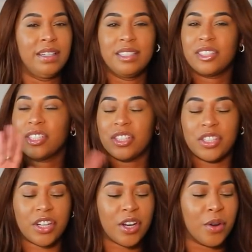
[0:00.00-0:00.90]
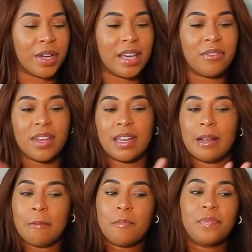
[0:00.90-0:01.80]
Just chill. Give it
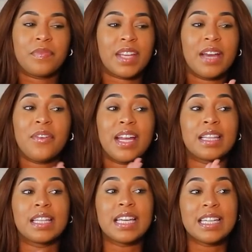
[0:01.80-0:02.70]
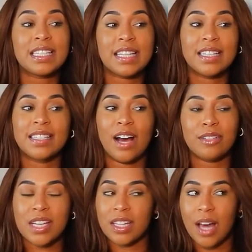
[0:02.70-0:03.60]
at least, it
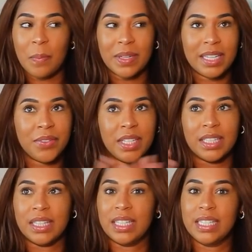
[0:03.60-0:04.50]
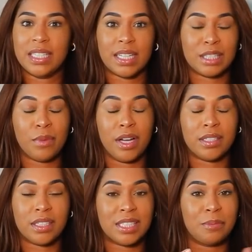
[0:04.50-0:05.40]
sounds like a lot, but give it at least 6
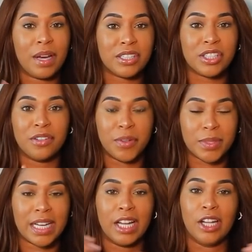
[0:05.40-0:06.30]
months, especially if it was like a